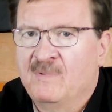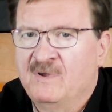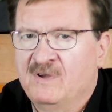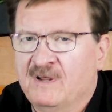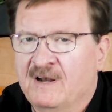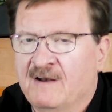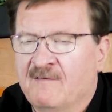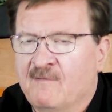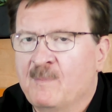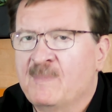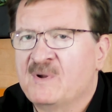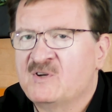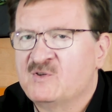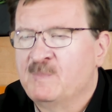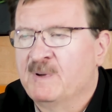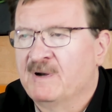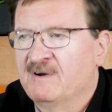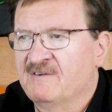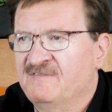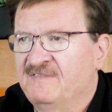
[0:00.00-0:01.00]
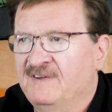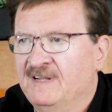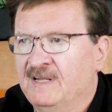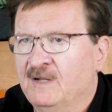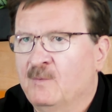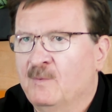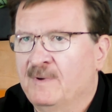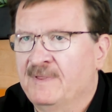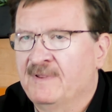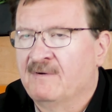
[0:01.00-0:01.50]
you can have a much better
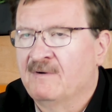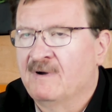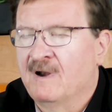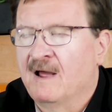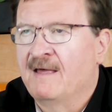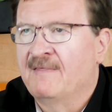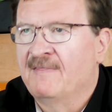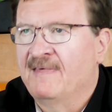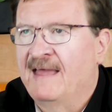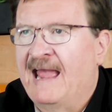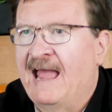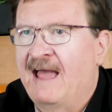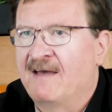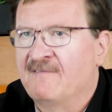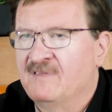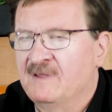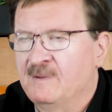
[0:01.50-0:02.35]
feeling whether or not they have